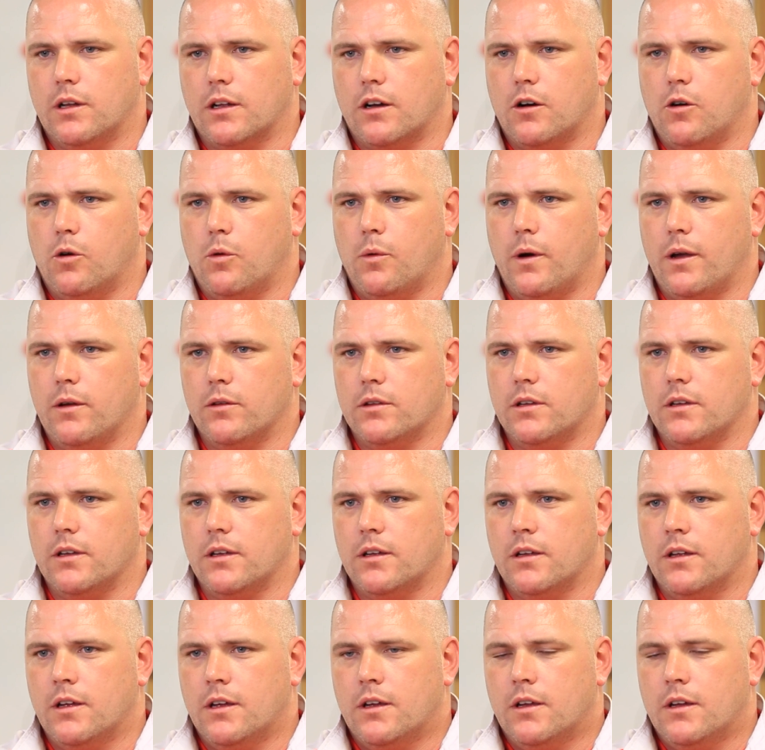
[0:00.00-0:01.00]
I'll go away with
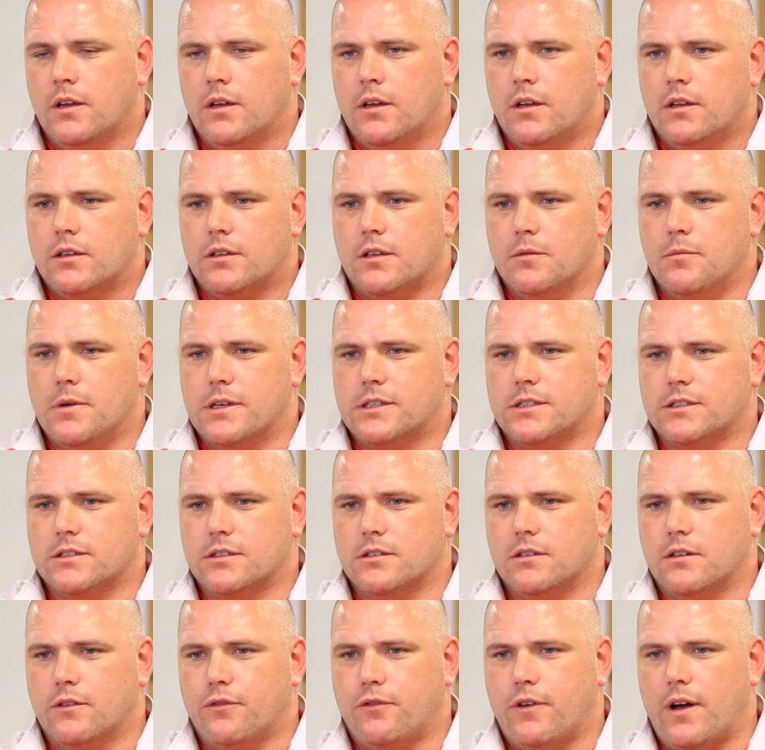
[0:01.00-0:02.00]
the
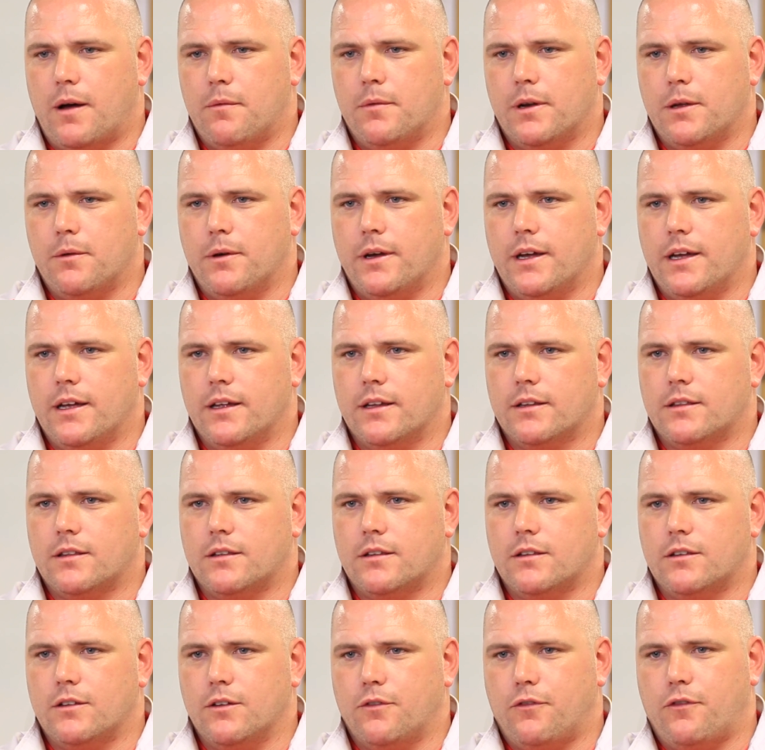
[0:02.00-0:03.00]
missus and the family, where
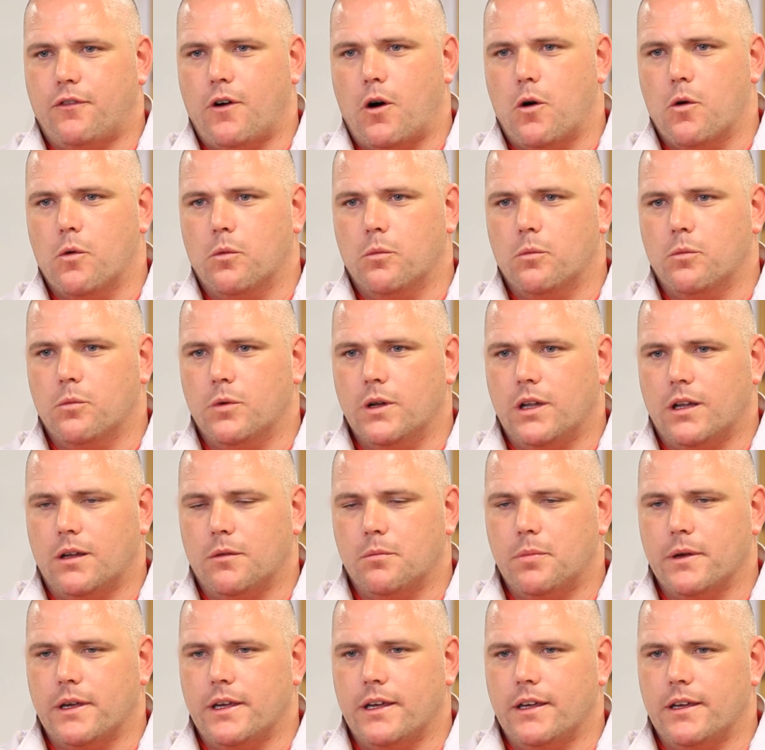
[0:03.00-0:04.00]
the phone
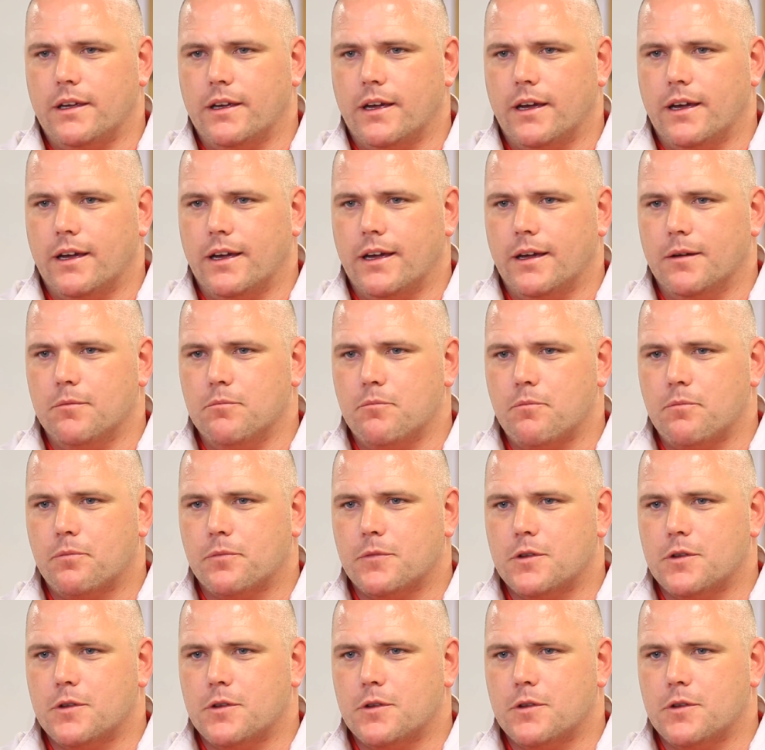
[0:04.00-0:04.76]
will be